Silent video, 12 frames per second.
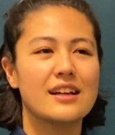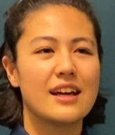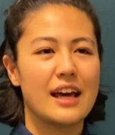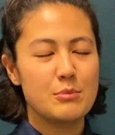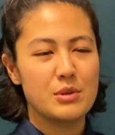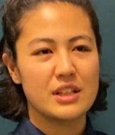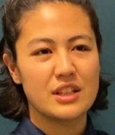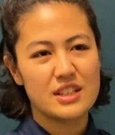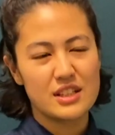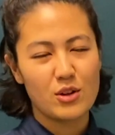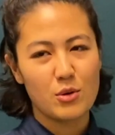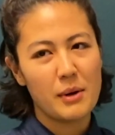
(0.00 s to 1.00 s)
And
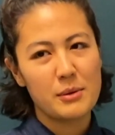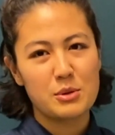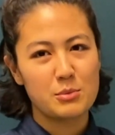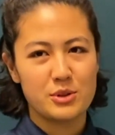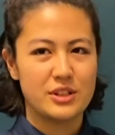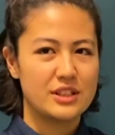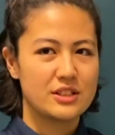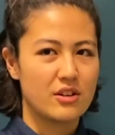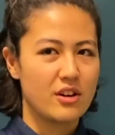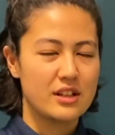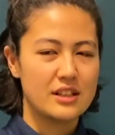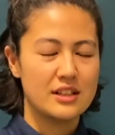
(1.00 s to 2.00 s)
because, you know, my puberty
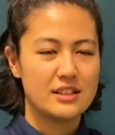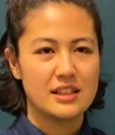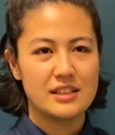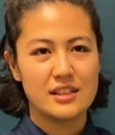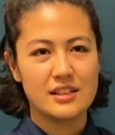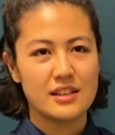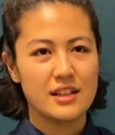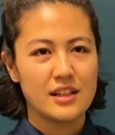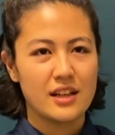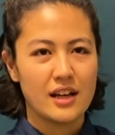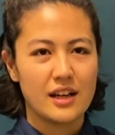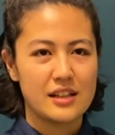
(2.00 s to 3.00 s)
started and then
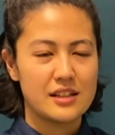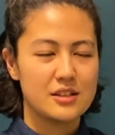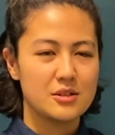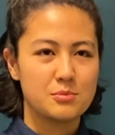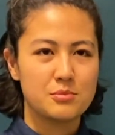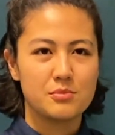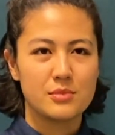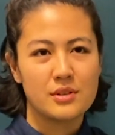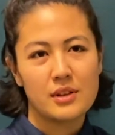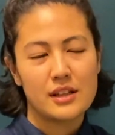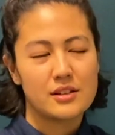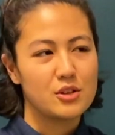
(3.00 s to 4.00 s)
I needed
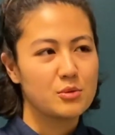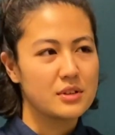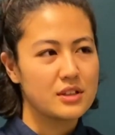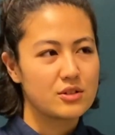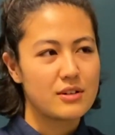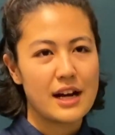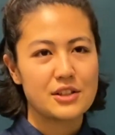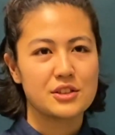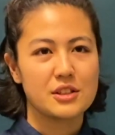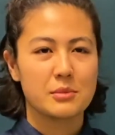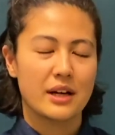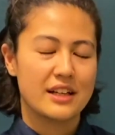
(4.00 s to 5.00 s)
like human
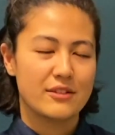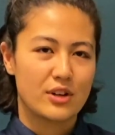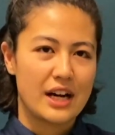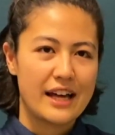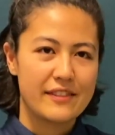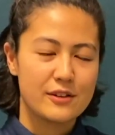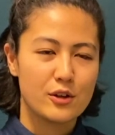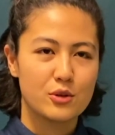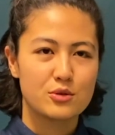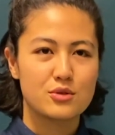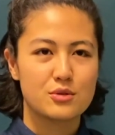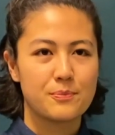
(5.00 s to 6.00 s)
interaction, but I never had
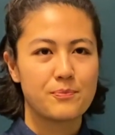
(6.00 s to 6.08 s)
those.